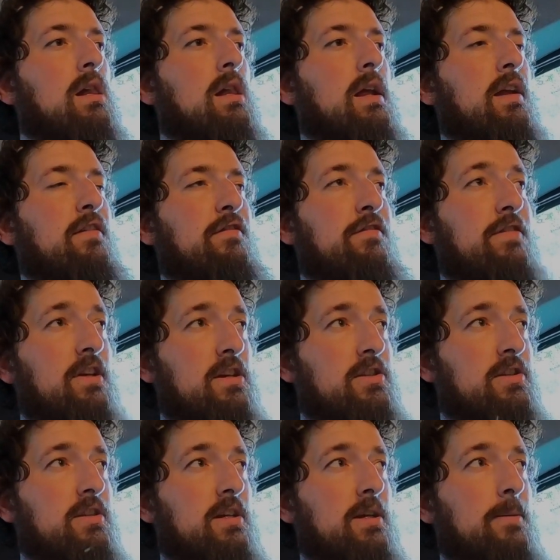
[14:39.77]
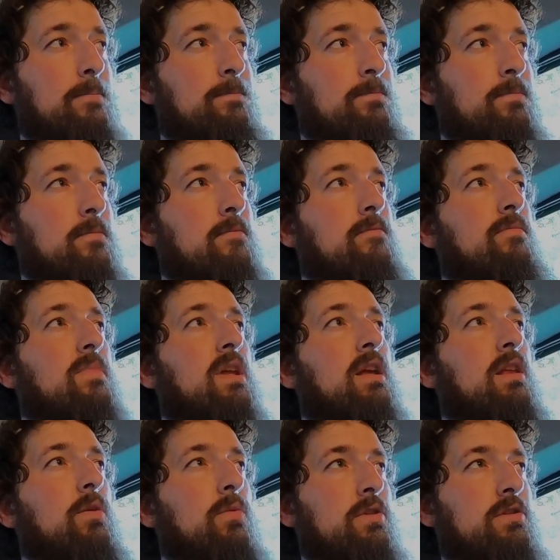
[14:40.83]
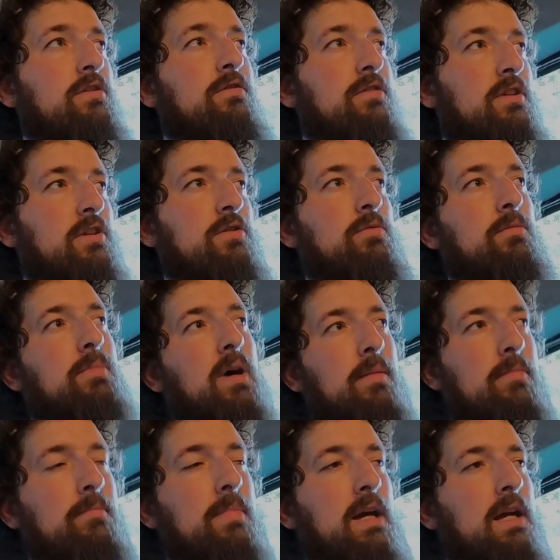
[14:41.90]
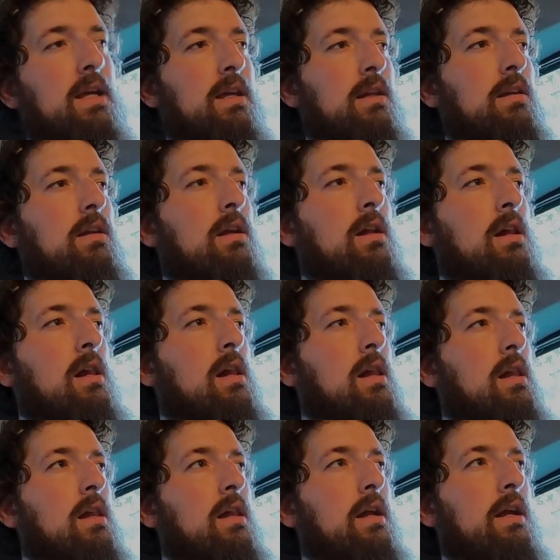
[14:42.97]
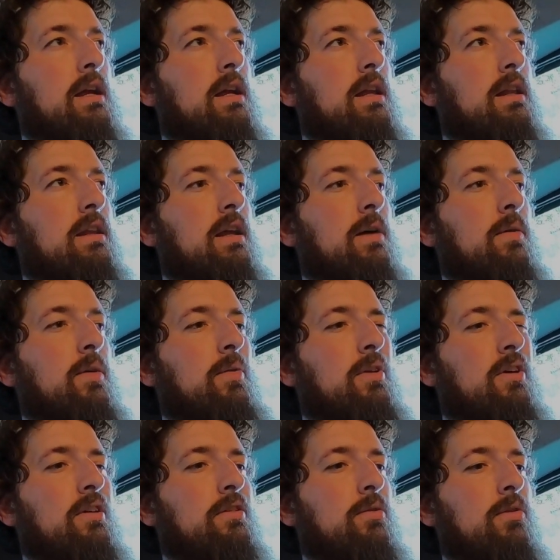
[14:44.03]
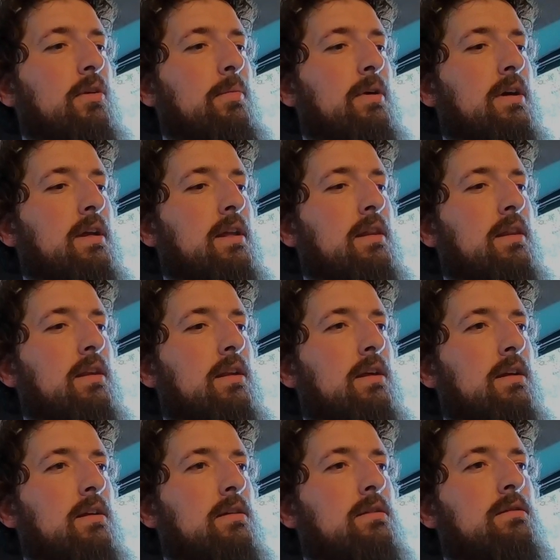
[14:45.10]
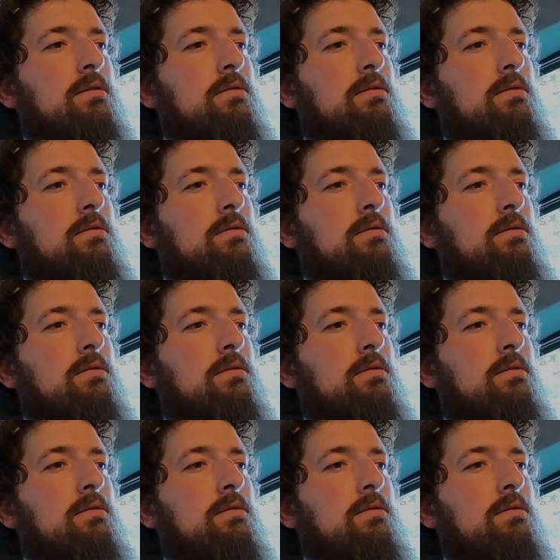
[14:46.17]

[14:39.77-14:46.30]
and finish them. And then once they're finished, we'll pop them back in. And that way we don't have to worry about getting the